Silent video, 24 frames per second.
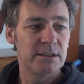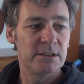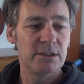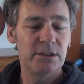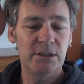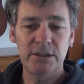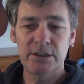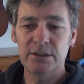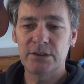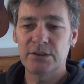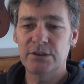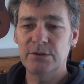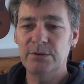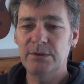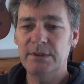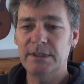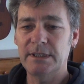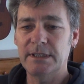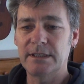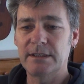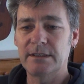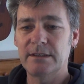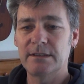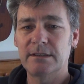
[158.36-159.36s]
you could do
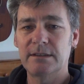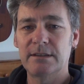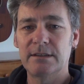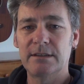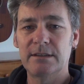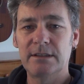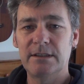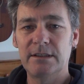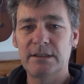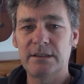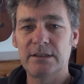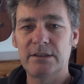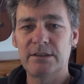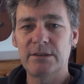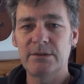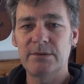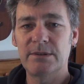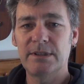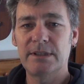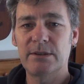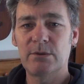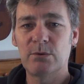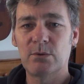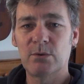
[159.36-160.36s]
that. You could do
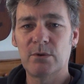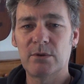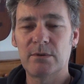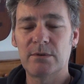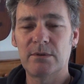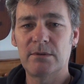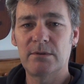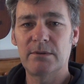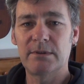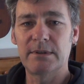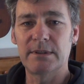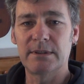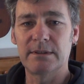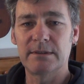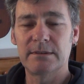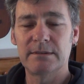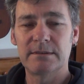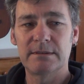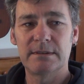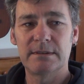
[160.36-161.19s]
that all online.